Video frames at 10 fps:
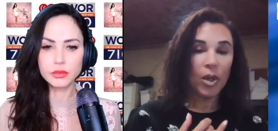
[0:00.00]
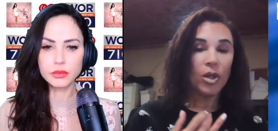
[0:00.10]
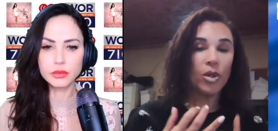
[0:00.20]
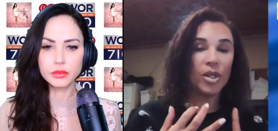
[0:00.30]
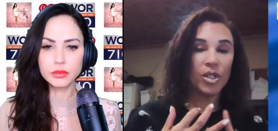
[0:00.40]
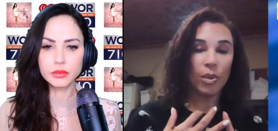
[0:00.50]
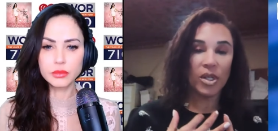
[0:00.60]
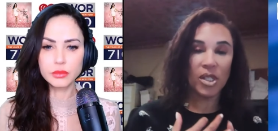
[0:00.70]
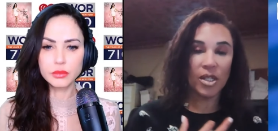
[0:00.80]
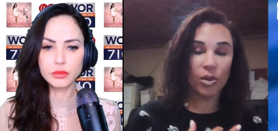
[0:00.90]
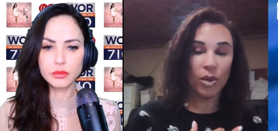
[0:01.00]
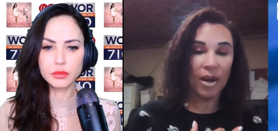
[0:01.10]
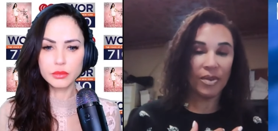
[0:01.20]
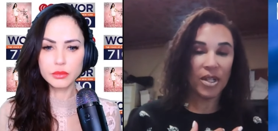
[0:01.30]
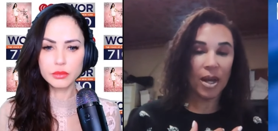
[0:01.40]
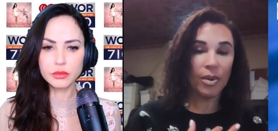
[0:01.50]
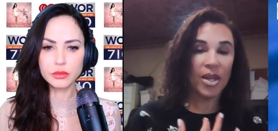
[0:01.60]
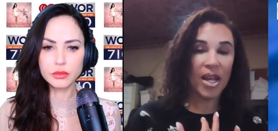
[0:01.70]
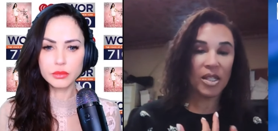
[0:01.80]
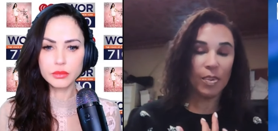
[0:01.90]
Speaker 1: You need to wear sunscreen every day with an
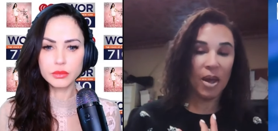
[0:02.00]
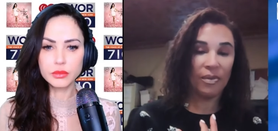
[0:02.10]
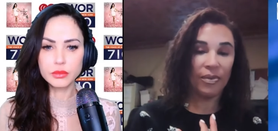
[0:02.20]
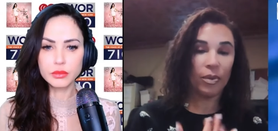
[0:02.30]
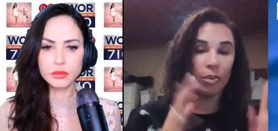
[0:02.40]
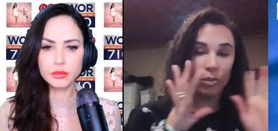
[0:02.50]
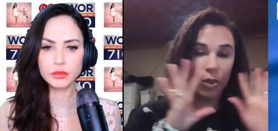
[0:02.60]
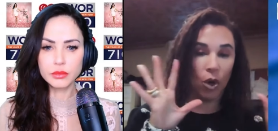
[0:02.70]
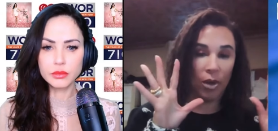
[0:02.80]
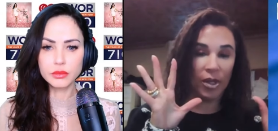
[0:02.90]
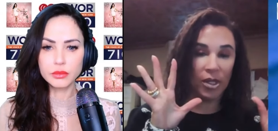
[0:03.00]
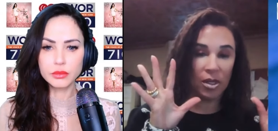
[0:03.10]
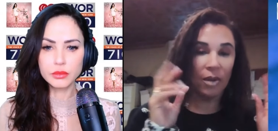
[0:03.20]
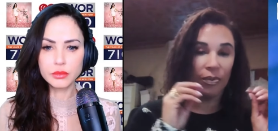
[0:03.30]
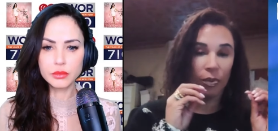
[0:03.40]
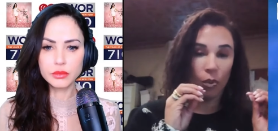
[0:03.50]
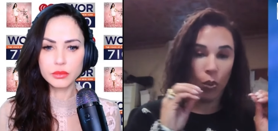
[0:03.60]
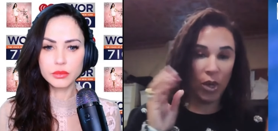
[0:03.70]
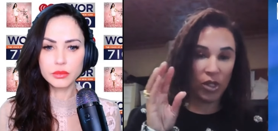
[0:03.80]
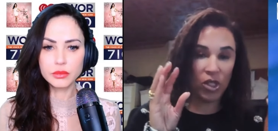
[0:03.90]
SPF, regardless of
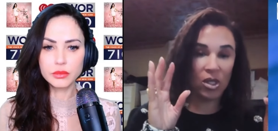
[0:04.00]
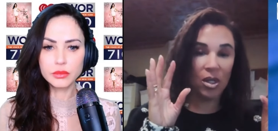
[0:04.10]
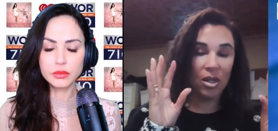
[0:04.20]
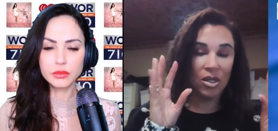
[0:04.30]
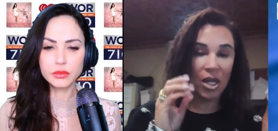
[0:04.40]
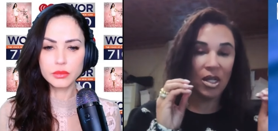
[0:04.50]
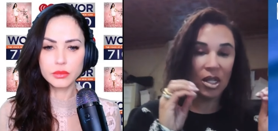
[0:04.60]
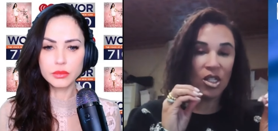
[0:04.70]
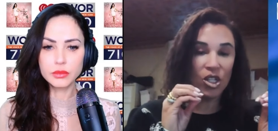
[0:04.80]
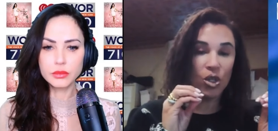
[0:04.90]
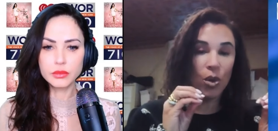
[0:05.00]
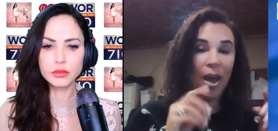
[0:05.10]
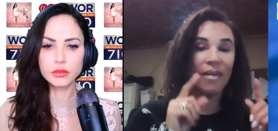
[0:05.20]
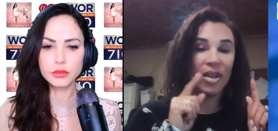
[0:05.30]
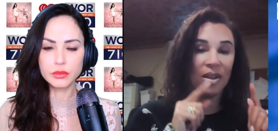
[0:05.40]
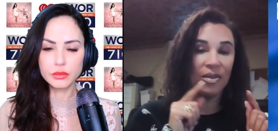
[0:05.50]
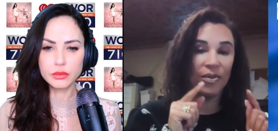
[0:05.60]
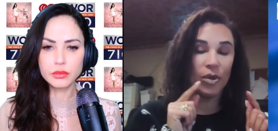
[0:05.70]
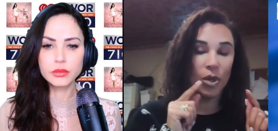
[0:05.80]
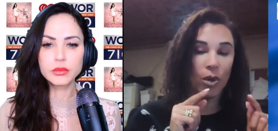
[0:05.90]
which skin condition you have, and even if
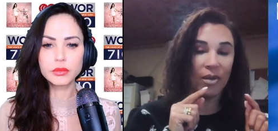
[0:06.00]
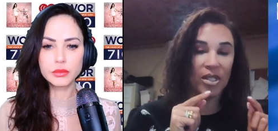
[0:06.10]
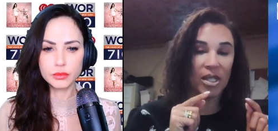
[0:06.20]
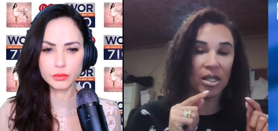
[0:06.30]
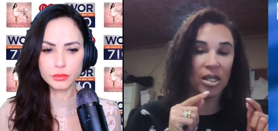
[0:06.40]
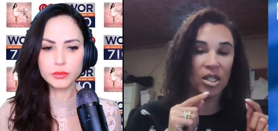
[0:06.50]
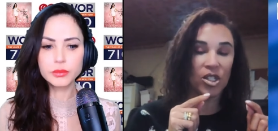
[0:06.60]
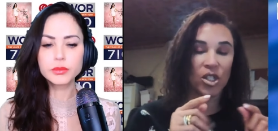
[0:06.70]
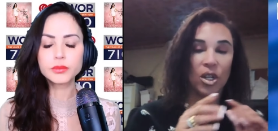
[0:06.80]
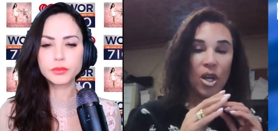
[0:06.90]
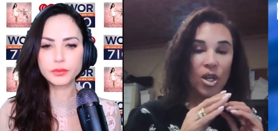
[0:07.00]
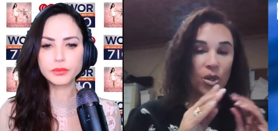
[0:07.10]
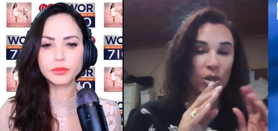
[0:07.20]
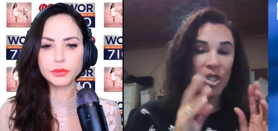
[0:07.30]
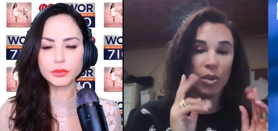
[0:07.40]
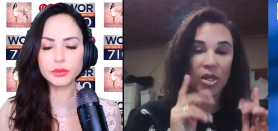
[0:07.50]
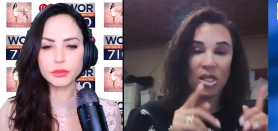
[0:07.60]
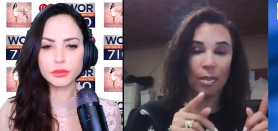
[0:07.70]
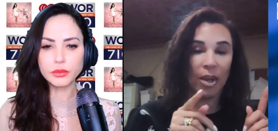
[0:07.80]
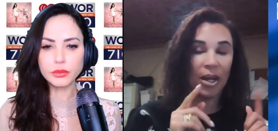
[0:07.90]
you don't have a skin condition, you need to wear
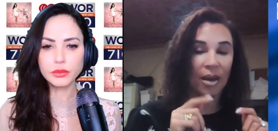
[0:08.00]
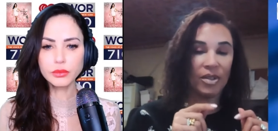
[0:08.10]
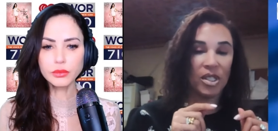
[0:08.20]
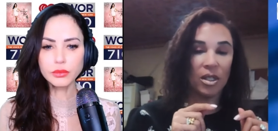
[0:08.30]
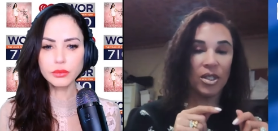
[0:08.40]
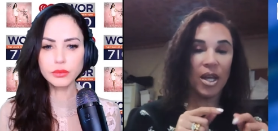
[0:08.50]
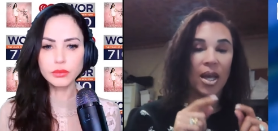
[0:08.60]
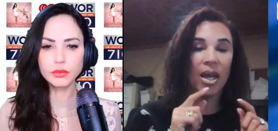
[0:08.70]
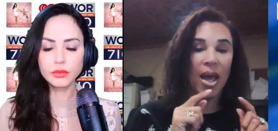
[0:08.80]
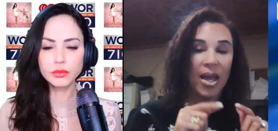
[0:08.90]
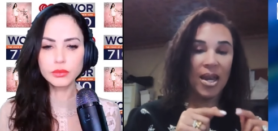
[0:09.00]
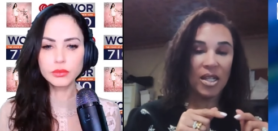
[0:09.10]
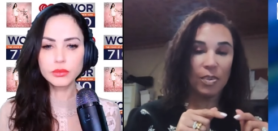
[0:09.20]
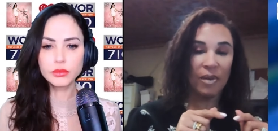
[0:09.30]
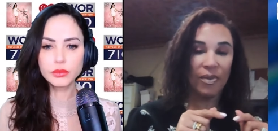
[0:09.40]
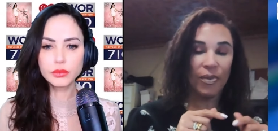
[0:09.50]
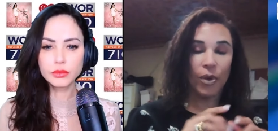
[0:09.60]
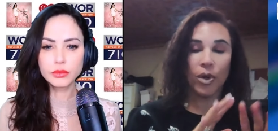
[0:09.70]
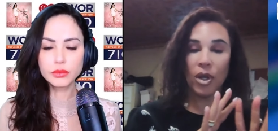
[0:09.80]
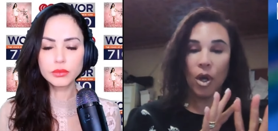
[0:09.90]
sunblock every single day, an SPF of
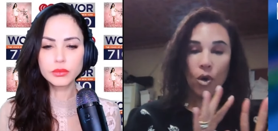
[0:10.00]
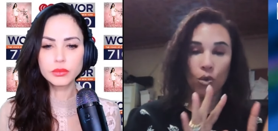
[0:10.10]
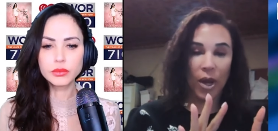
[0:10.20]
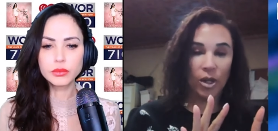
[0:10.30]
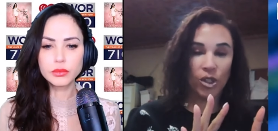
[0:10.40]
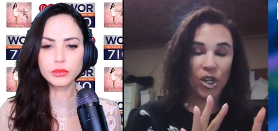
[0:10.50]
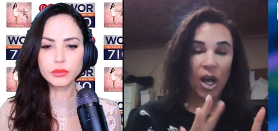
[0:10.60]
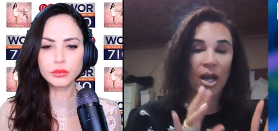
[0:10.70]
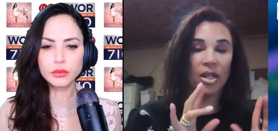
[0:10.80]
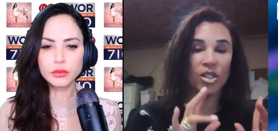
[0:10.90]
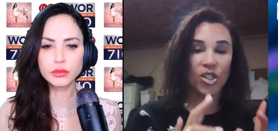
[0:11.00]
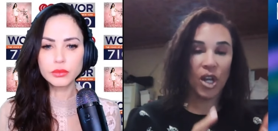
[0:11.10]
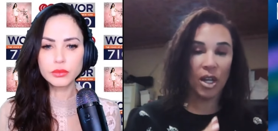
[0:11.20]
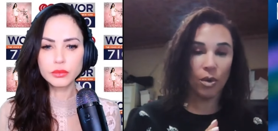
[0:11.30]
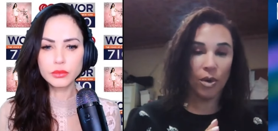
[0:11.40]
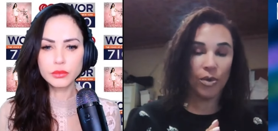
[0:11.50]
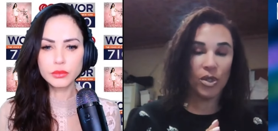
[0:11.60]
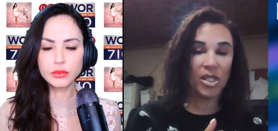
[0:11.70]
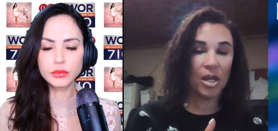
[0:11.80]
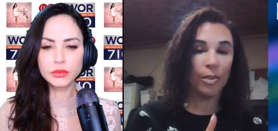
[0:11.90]
30, rain or shine, January through
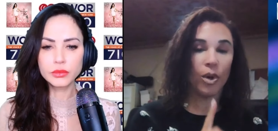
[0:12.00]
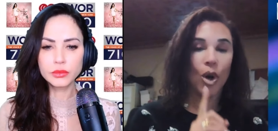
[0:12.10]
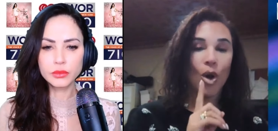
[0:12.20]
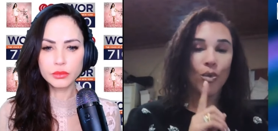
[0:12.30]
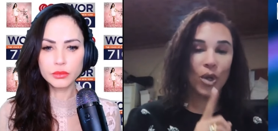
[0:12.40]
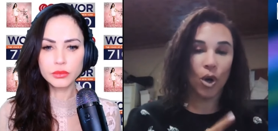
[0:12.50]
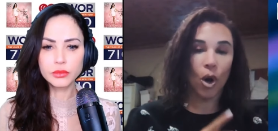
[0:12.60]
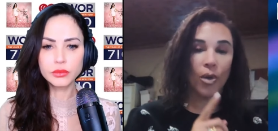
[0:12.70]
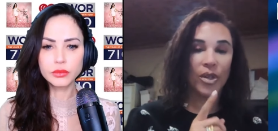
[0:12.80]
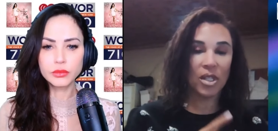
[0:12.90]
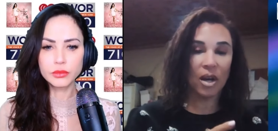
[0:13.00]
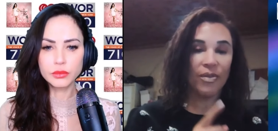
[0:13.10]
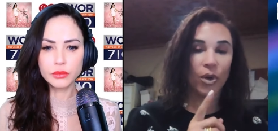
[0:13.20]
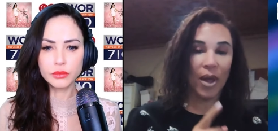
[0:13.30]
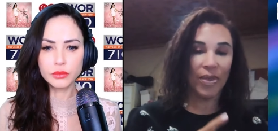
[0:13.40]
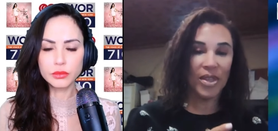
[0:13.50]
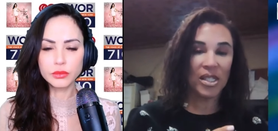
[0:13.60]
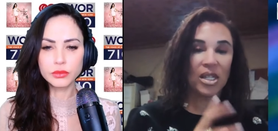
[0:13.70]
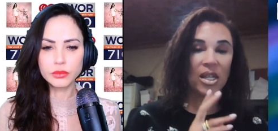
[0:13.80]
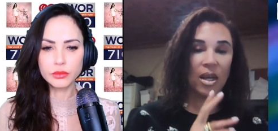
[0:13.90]
December, regardless of your
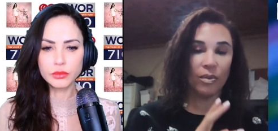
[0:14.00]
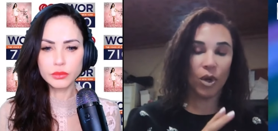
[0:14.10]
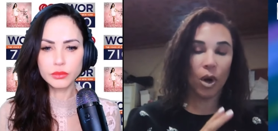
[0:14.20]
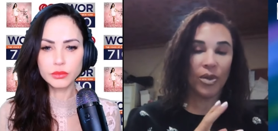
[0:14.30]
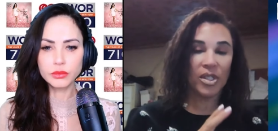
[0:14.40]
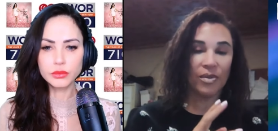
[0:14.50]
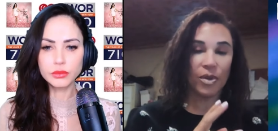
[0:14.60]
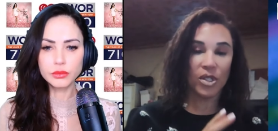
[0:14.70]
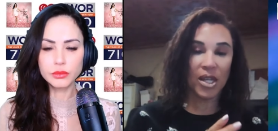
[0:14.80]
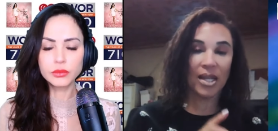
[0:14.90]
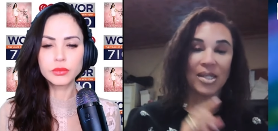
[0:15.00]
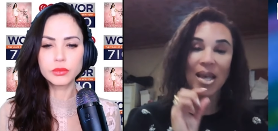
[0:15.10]
ethnicity and regardless of your sex,